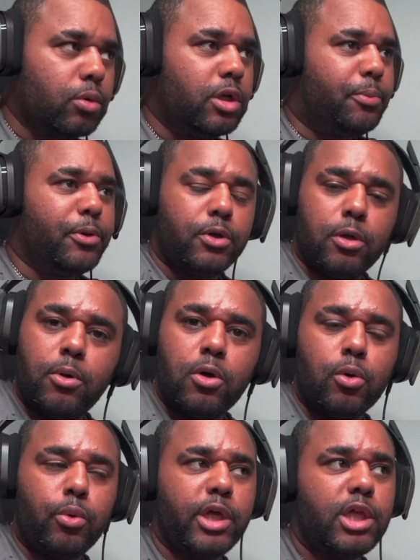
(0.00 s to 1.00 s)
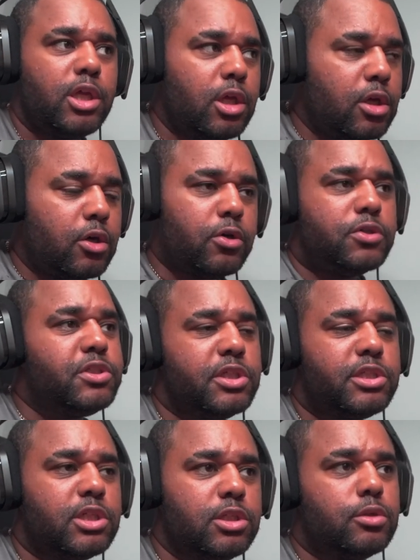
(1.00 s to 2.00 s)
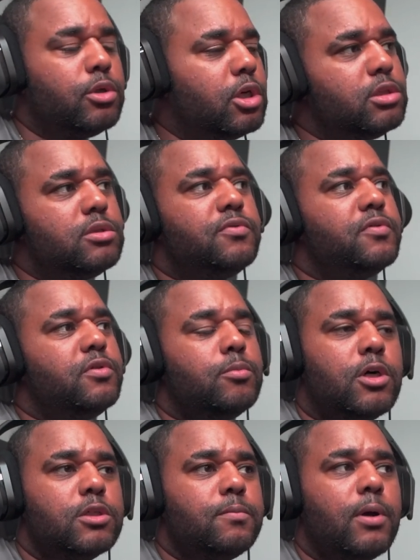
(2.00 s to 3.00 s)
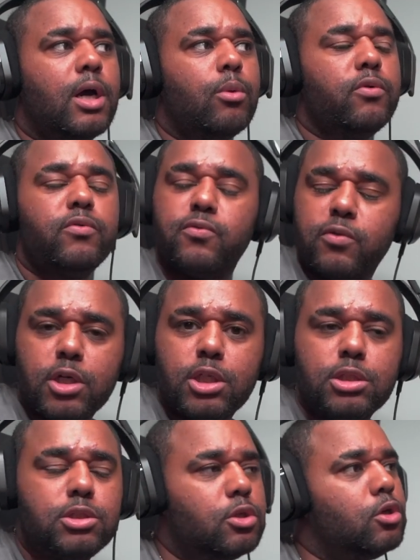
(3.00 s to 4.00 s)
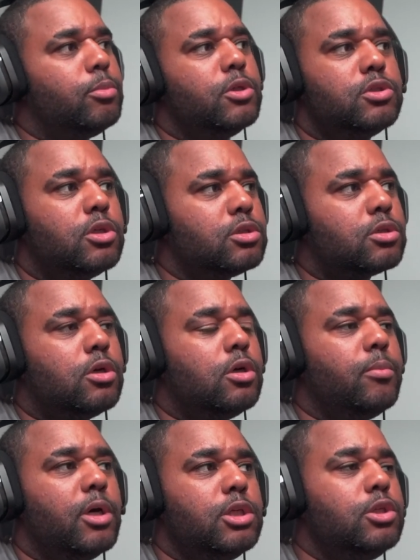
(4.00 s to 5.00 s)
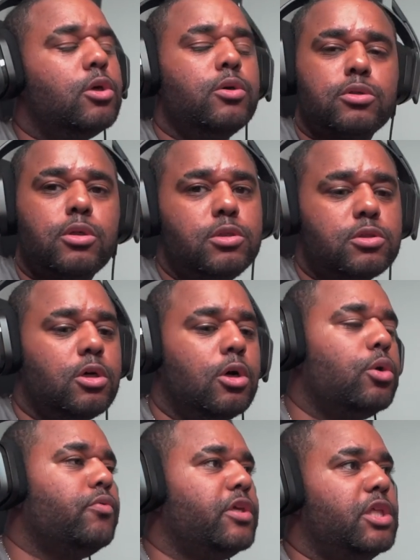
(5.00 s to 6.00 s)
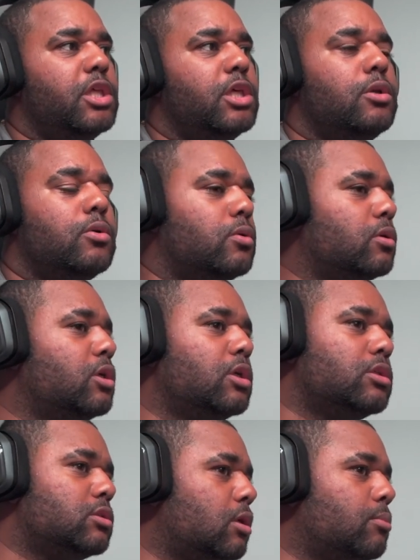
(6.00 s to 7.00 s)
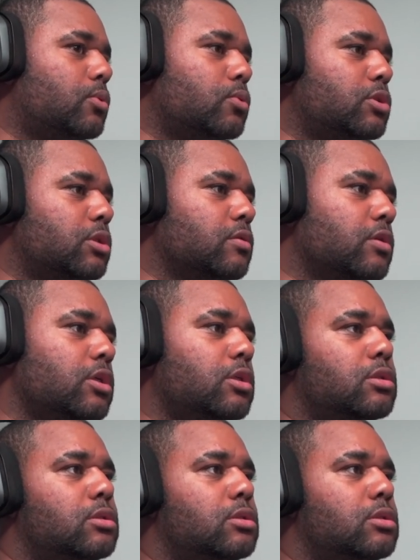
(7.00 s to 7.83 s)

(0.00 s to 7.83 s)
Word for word: want to be on a motorway consistently doing 150 miles per hour with a fucking turbocharged car, man. You know it's going to start overheating or some bullshit, right?